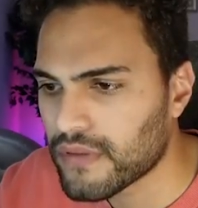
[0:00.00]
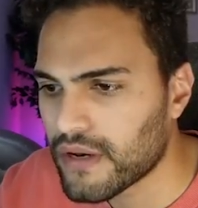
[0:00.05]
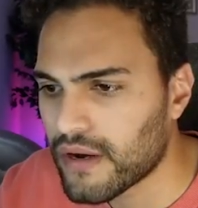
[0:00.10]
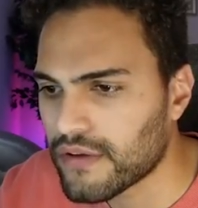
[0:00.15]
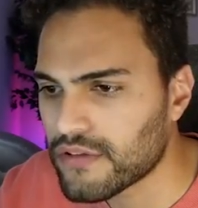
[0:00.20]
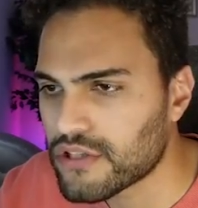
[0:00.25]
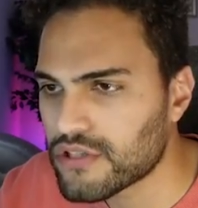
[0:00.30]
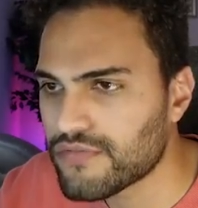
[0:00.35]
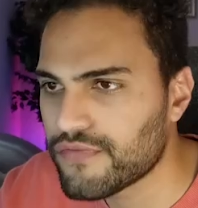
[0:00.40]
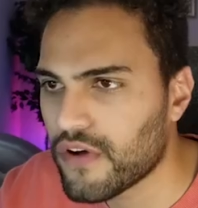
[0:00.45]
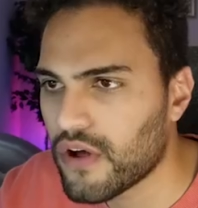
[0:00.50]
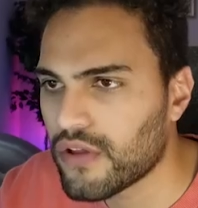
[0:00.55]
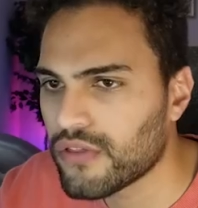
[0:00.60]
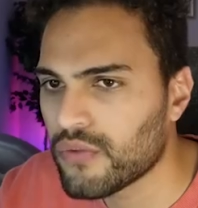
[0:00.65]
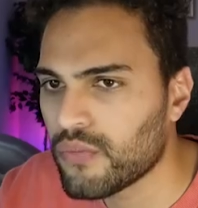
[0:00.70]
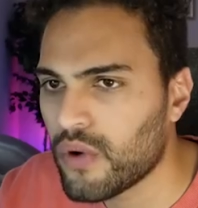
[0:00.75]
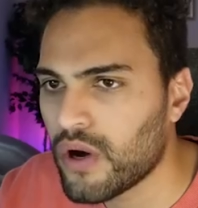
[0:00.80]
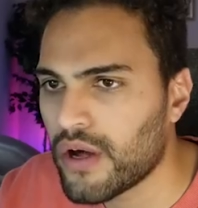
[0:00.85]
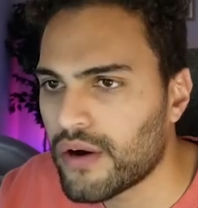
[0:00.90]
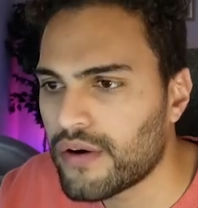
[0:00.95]
Did I just fall in
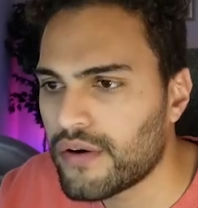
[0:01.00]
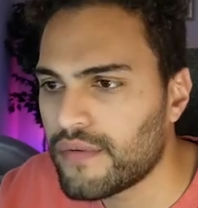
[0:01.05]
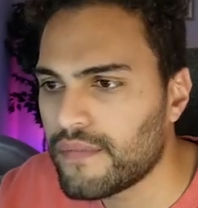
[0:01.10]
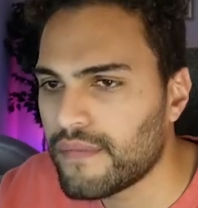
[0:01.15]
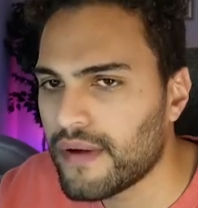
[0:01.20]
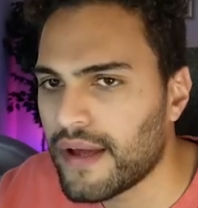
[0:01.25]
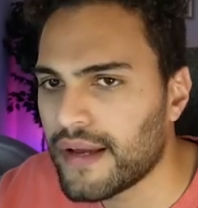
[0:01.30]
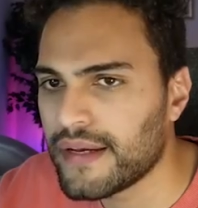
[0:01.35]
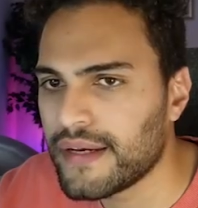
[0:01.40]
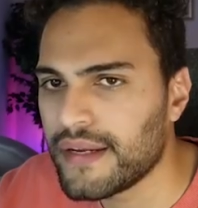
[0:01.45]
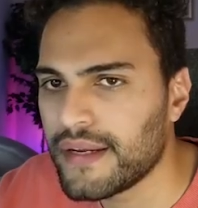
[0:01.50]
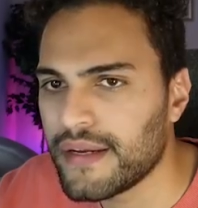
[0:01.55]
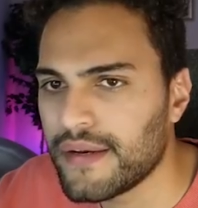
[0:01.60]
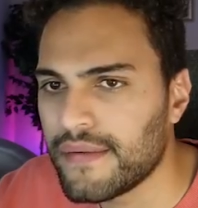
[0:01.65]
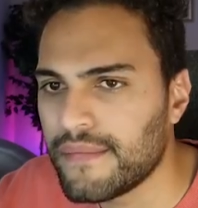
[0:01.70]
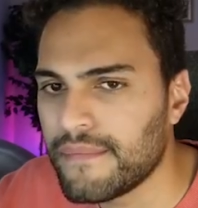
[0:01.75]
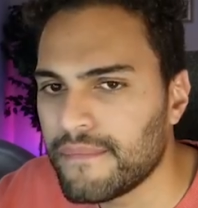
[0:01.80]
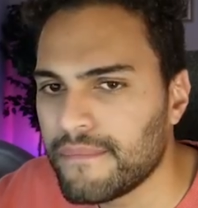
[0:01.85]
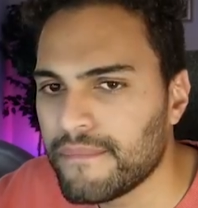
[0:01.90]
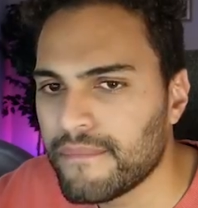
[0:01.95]
the water? I did.
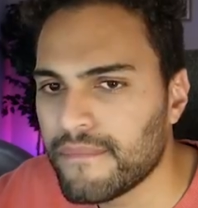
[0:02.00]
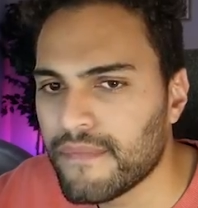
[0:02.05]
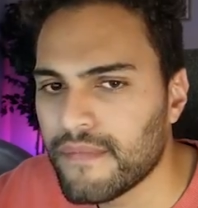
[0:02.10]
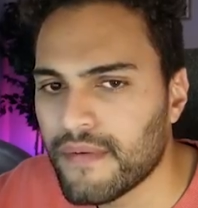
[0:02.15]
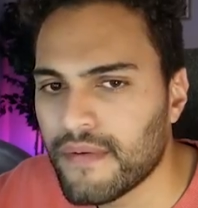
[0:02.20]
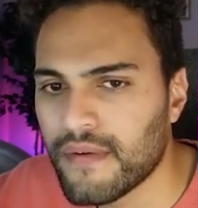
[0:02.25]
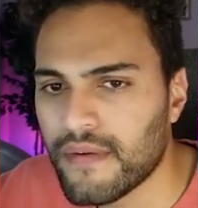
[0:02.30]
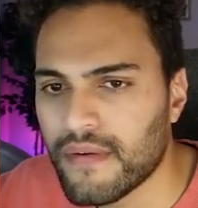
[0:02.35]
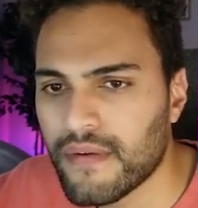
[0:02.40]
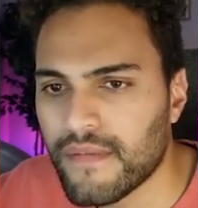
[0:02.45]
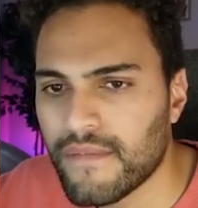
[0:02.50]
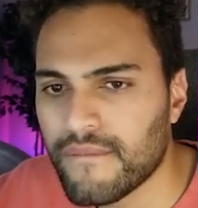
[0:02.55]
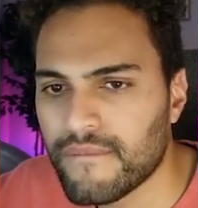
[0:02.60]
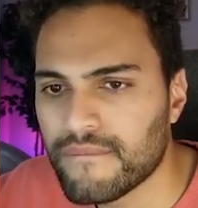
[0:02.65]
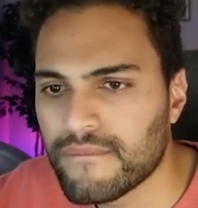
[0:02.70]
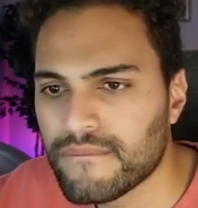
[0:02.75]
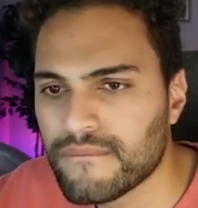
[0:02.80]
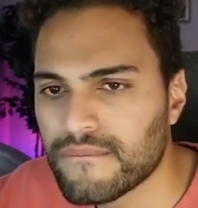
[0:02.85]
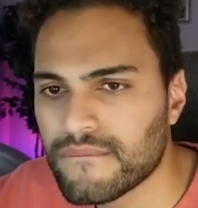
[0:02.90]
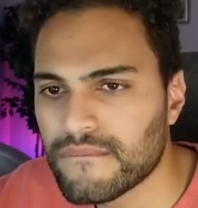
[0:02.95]

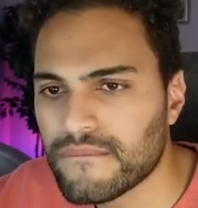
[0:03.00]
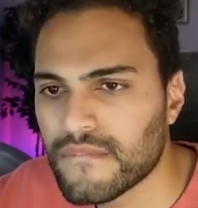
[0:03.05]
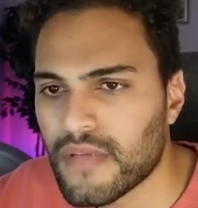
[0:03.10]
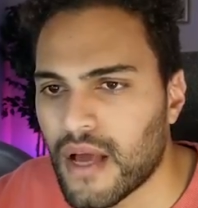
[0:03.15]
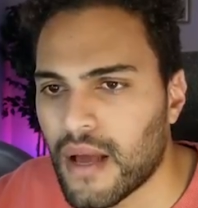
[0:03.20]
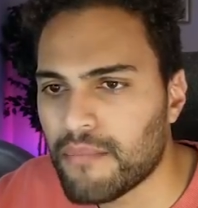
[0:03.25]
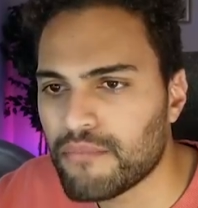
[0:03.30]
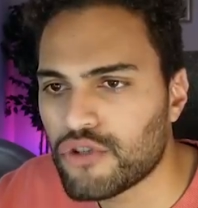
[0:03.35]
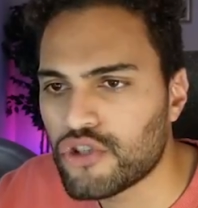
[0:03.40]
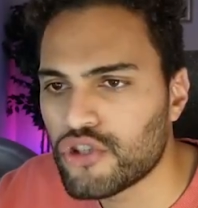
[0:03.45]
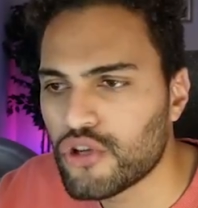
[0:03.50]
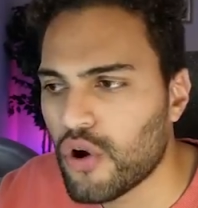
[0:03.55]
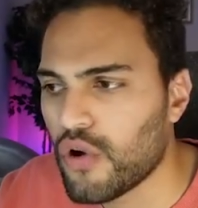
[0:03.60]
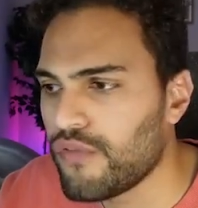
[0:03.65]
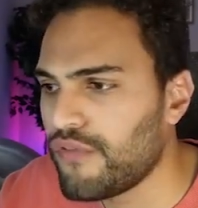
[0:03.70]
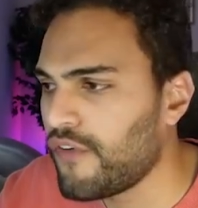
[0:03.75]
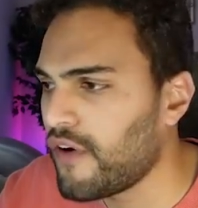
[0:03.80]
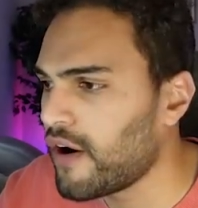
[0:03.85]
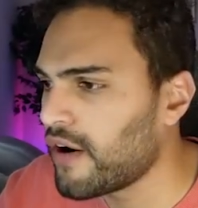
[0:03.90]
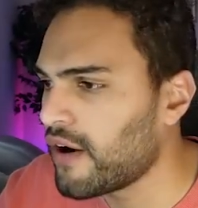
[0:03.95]
I'm so
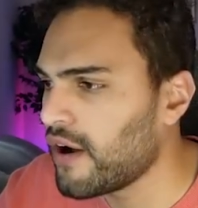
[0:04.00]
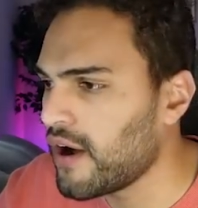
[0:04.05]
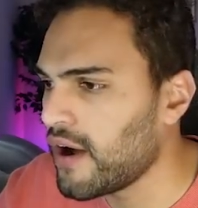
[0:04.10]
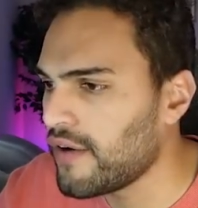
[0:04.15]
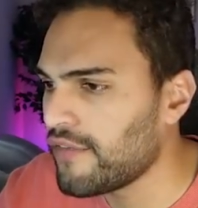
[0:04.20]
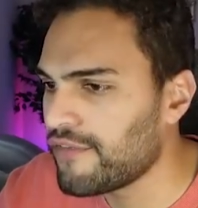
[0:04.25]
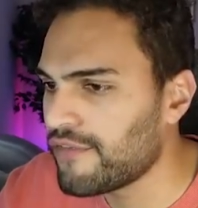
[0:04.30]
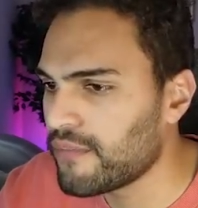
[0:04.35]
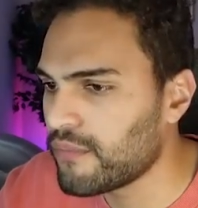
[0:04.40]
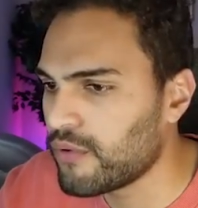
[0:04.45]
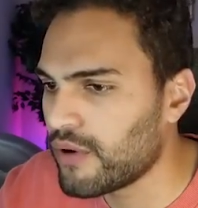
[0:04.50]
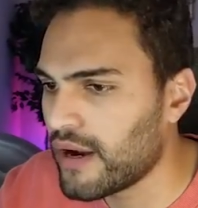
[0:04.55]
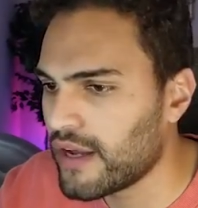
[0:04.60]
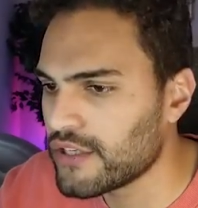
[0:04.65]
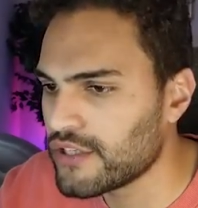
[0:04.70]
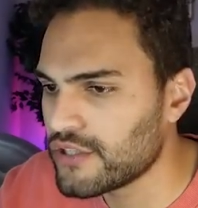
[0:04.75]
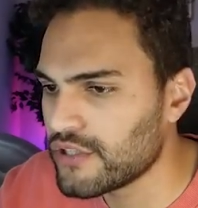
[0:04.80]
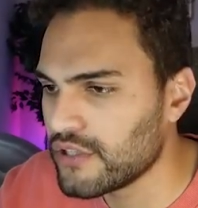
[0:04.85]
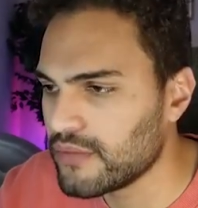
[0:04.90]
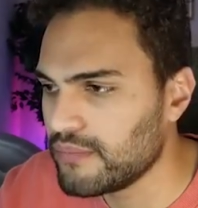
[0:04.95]
far off from where I
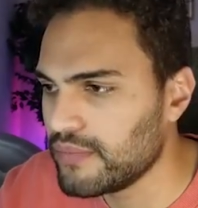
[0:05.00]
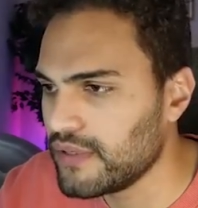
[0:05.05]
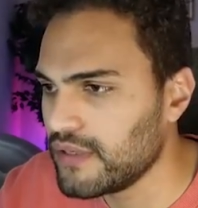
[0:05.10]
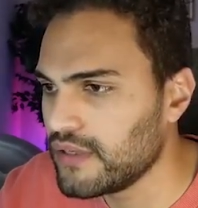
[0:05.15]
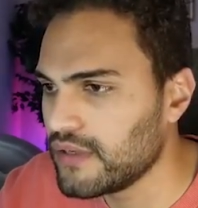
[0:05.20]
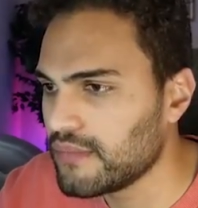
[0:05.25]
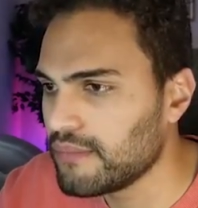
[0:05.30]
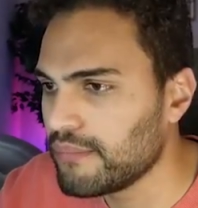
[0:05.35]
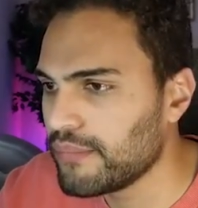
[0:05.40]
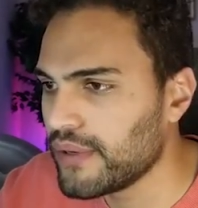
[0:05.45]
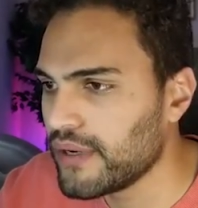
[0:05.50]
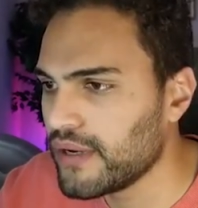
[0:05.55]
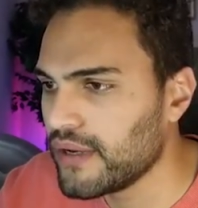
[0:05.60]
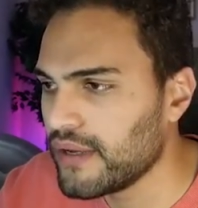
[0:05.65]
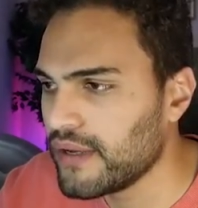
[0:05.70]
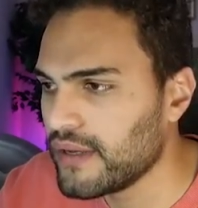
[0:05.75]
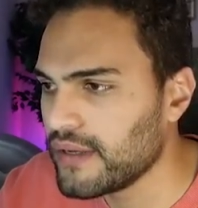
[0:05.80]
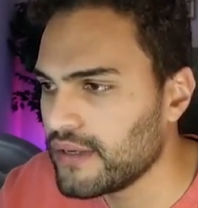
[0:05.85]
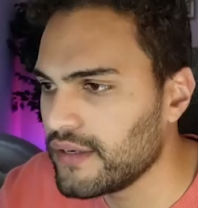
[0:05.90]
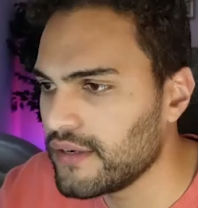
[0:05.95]
should be, but
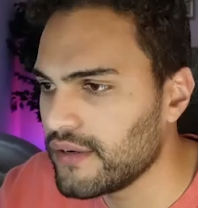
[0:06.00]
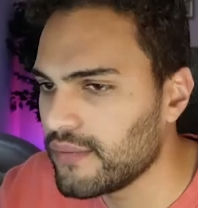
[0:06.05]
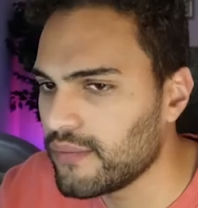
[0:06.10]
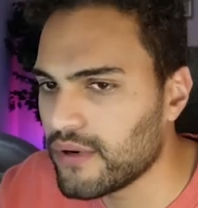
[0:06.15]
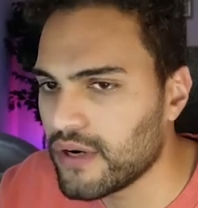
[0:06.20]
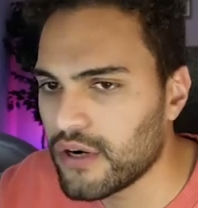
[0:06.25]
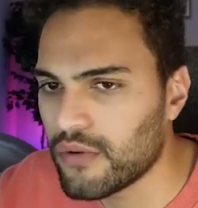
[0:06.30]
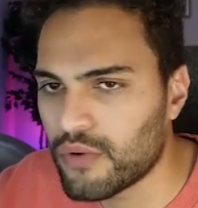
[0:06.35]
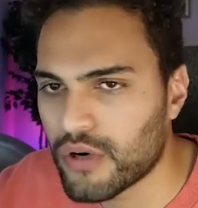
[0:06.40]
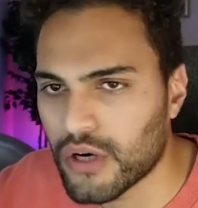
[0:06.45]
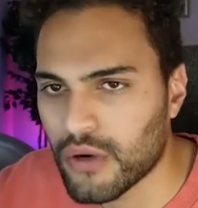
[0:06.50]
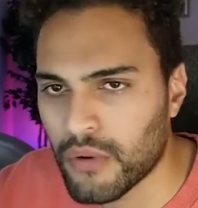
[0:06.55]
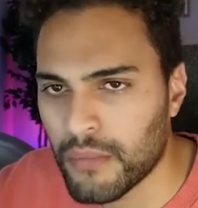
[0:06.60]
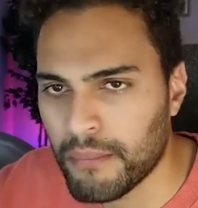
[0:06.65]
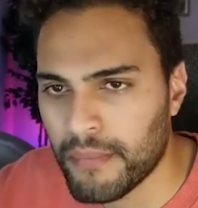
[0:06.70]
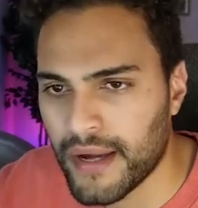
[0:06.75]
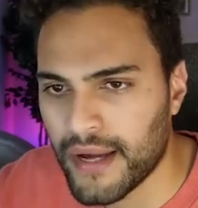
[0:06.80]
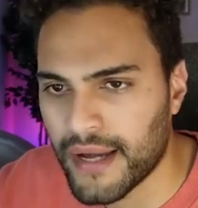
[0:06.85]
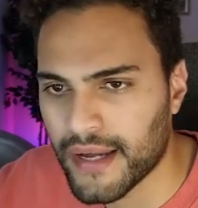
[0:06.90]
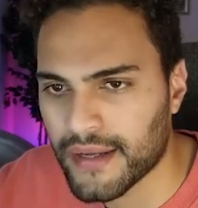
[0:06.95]
you know what? We're going
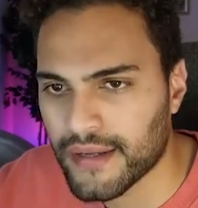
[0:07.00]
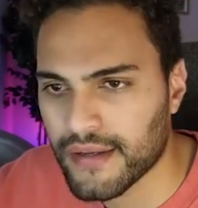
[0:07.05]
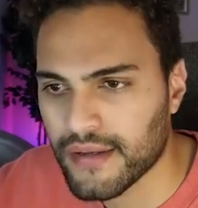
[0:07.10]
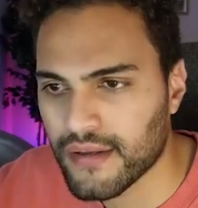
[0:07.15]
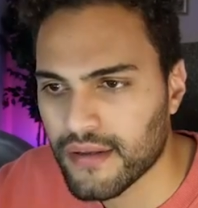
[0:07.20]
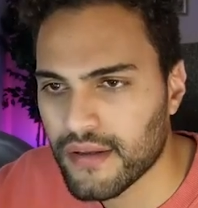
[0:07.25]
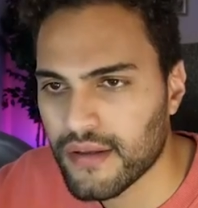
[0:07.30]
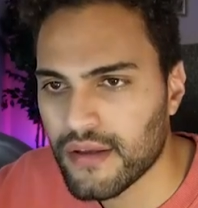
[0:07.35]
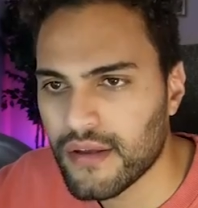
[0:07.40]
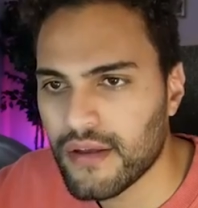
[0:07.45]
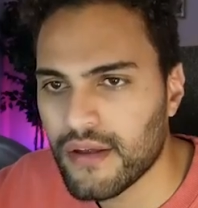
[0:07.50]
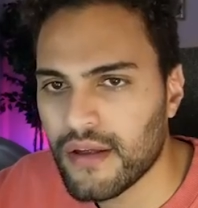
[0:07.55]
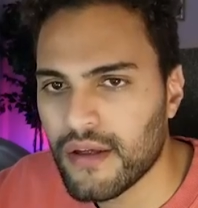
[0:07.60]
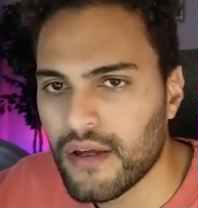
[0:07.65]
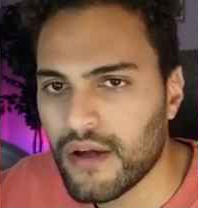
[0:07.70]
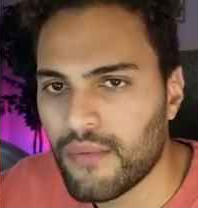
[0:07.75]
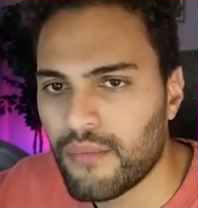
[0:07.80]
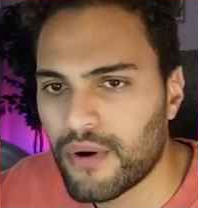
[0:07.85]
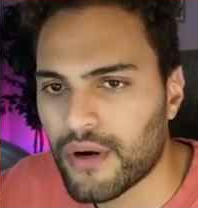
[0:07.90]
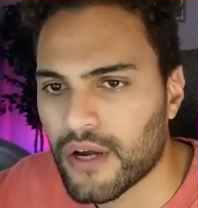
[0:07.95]
back.
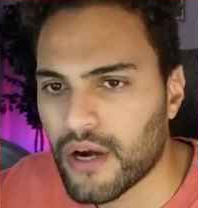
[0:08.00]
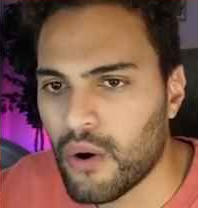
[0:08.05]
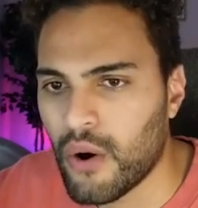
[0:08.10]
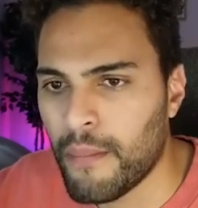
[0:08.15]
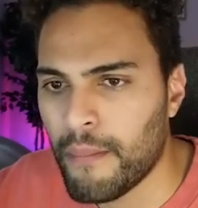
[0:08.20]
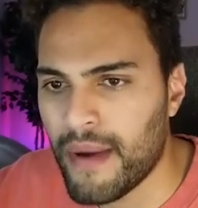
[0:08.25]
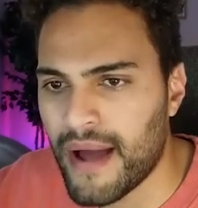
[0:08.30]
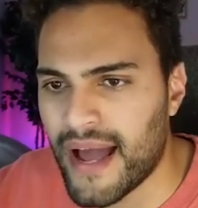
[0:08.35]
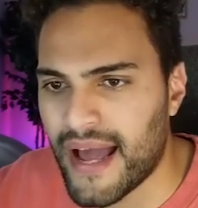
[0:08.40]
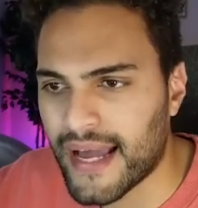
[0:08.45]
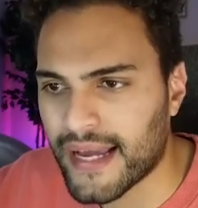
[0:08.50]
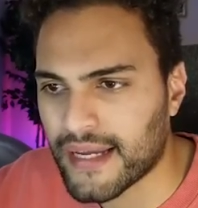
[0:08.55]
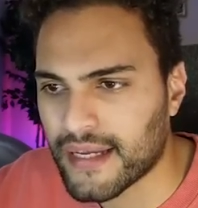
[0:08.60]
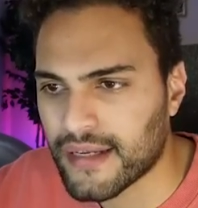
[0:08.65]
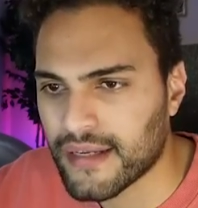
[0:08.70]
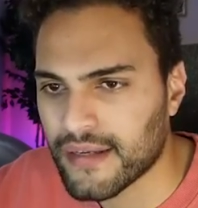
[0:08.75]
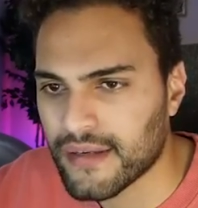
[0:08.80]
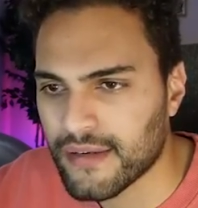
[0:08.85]
We're going back.